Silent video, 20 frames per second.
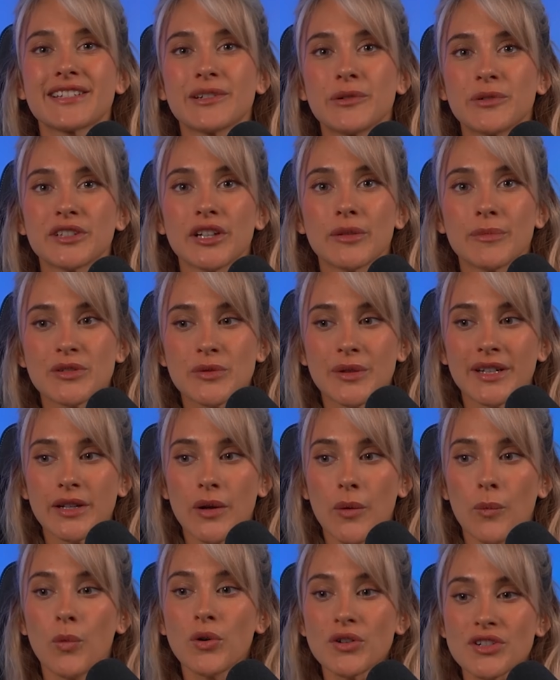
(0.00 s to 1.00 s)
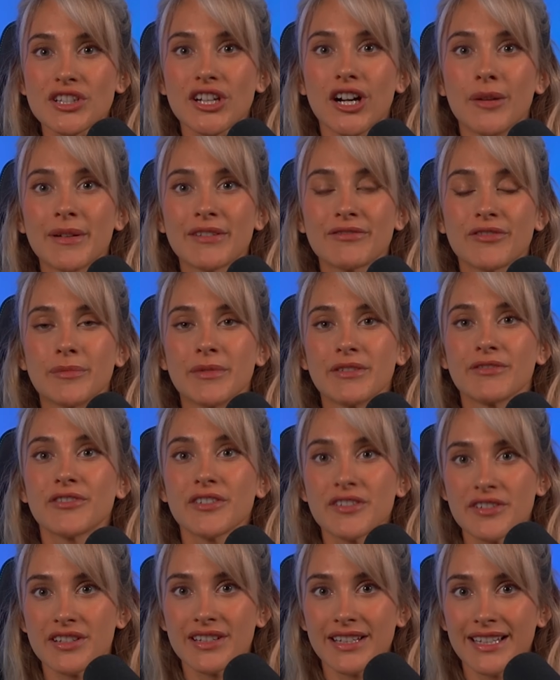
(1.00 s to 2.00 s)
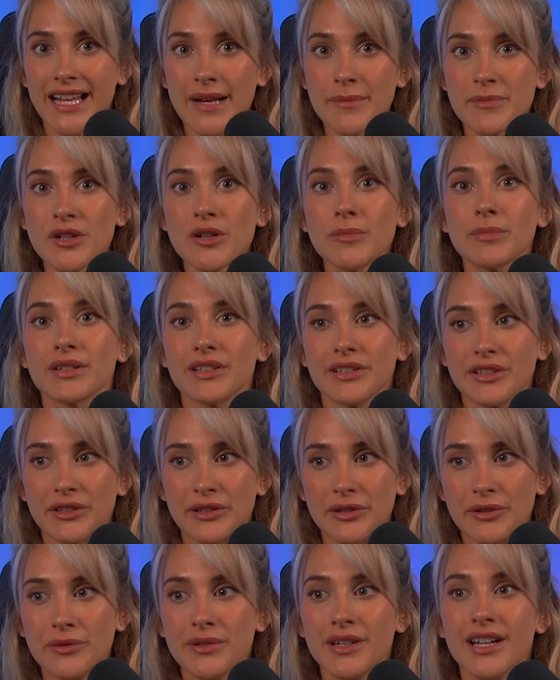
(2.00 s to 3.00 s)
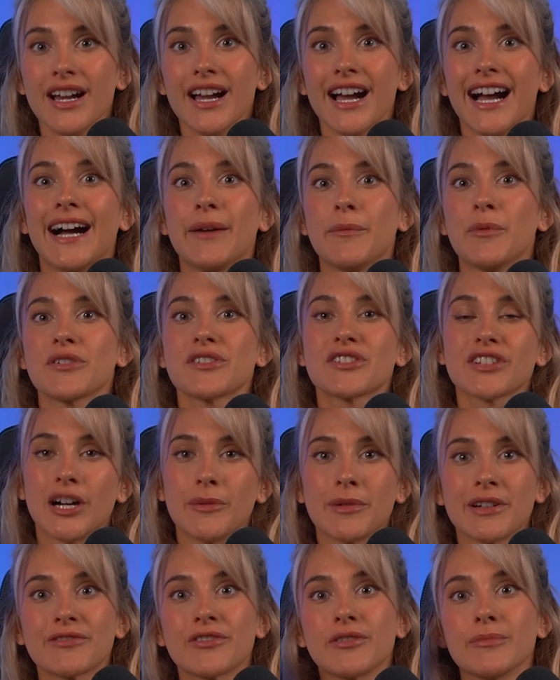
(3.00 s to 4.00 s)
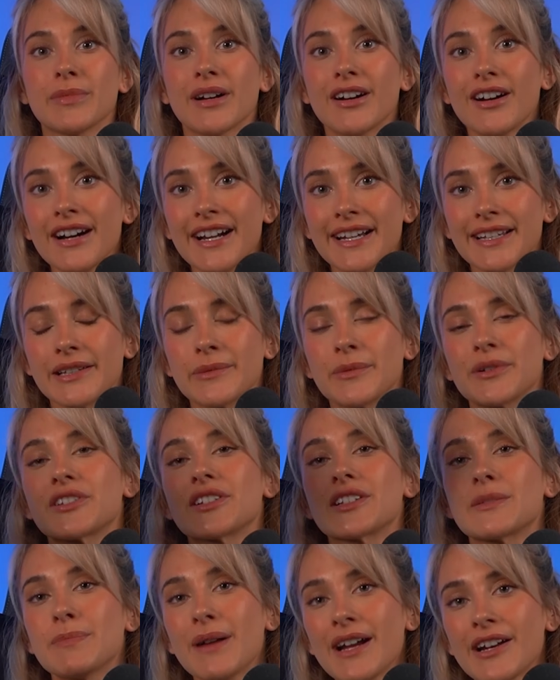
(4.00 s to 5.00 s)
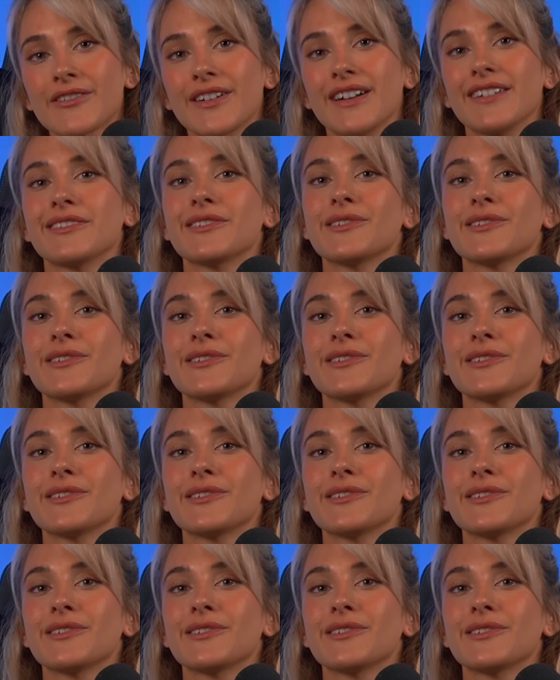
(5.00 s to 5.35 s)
the audio between what's coming from in front of the laptop, you, and what's coming from behind, which is background